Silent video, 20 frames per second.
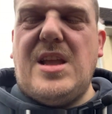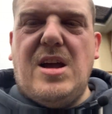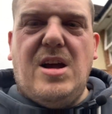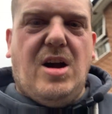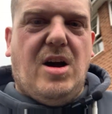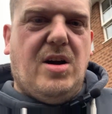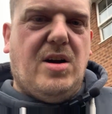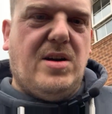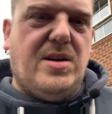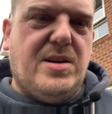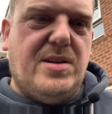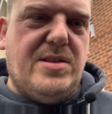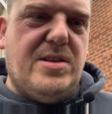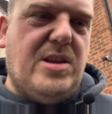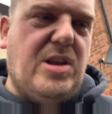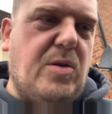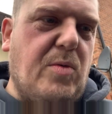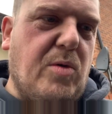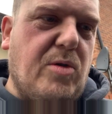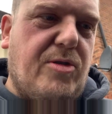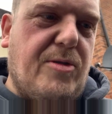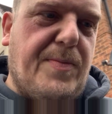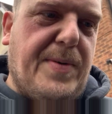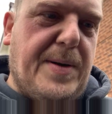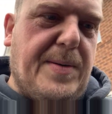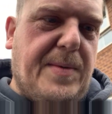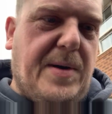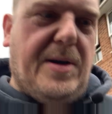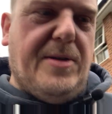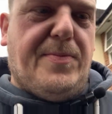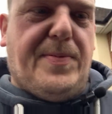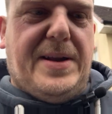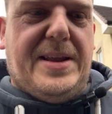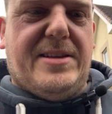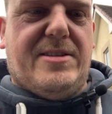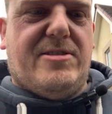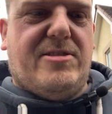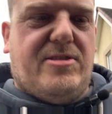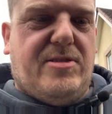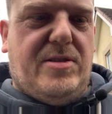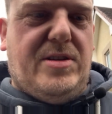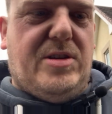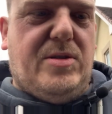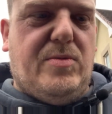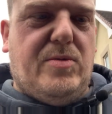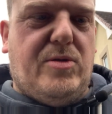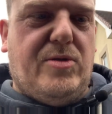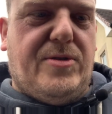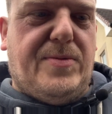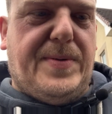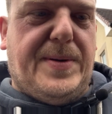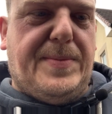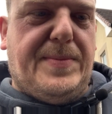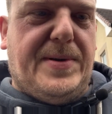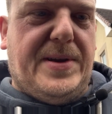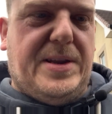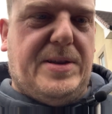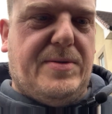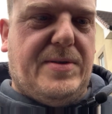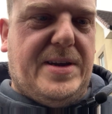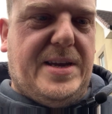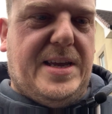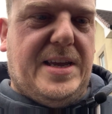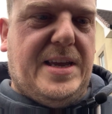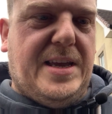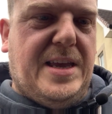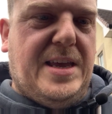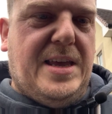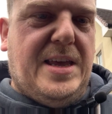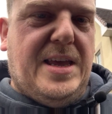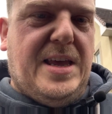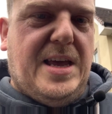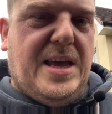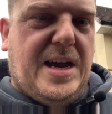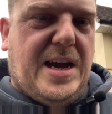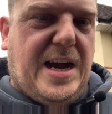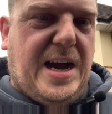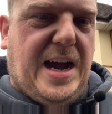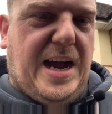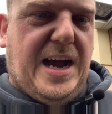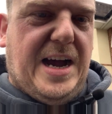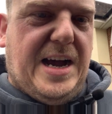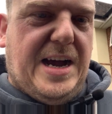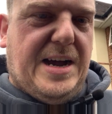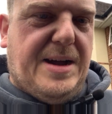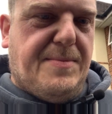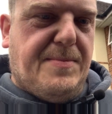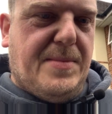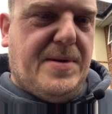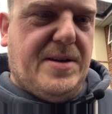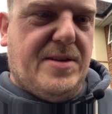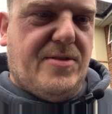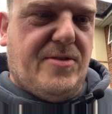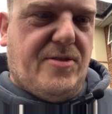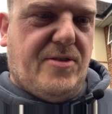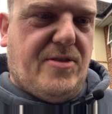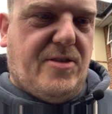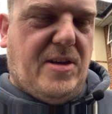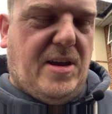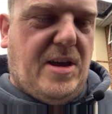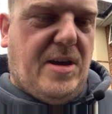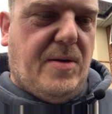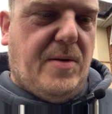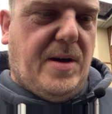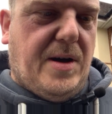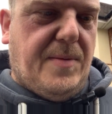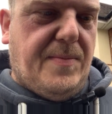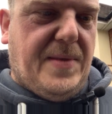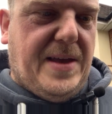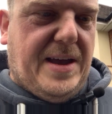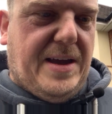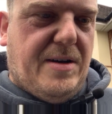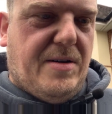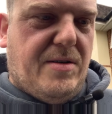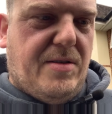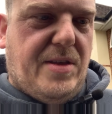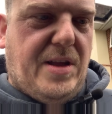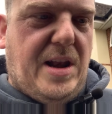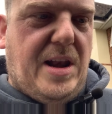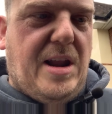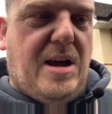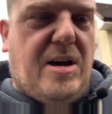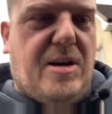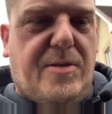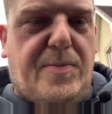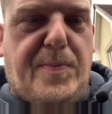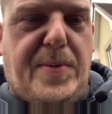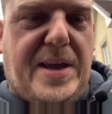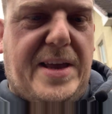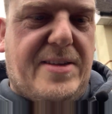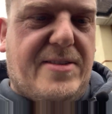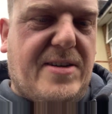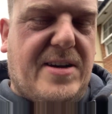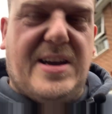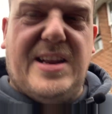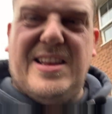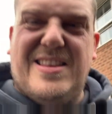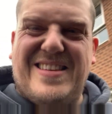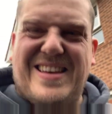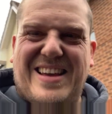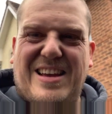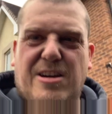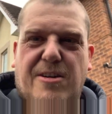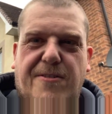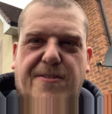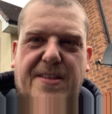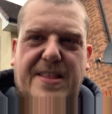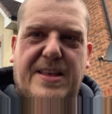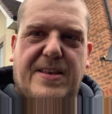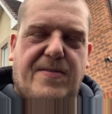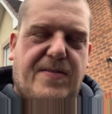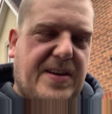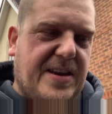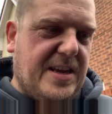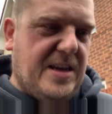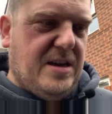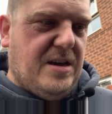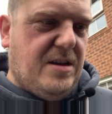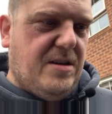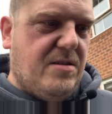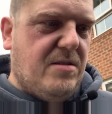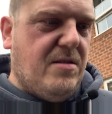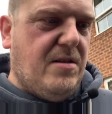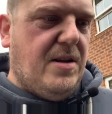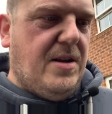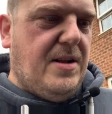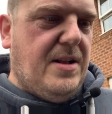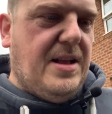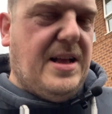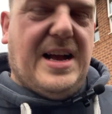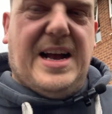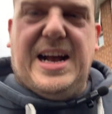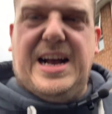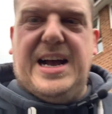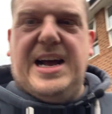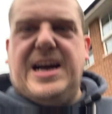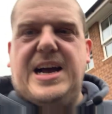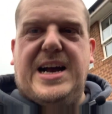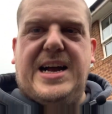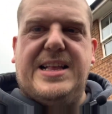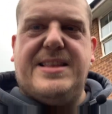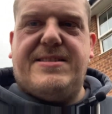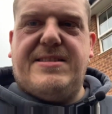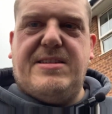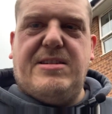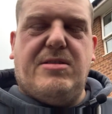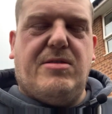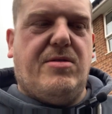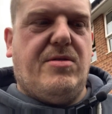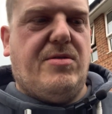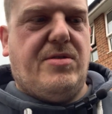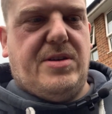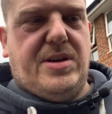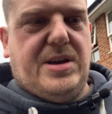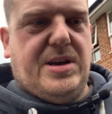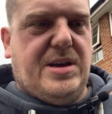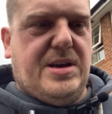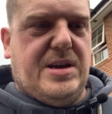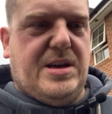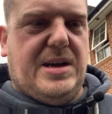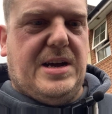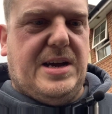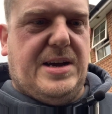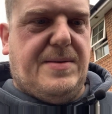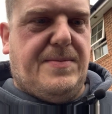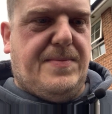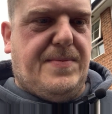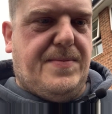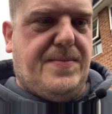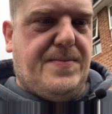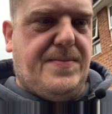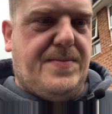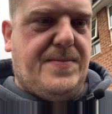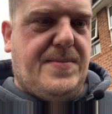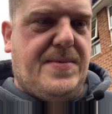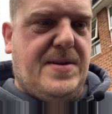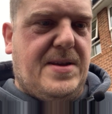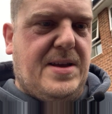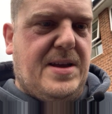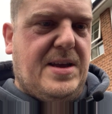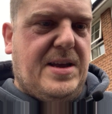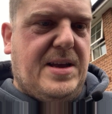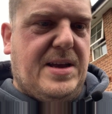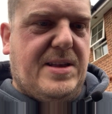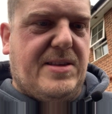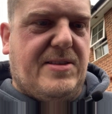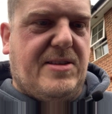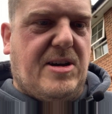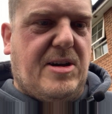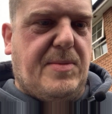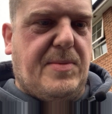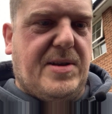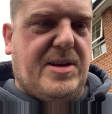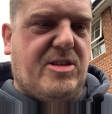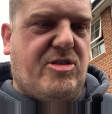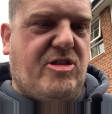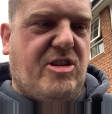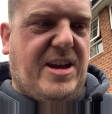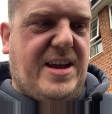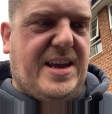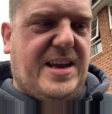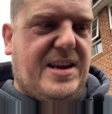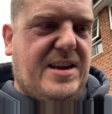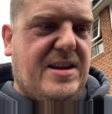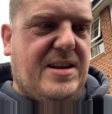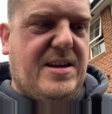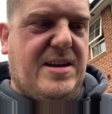I've got a new water pump. I was planning to do a new water pump anyway. Um, so I'm now the last piece I'm going to take off in this video until the timing chain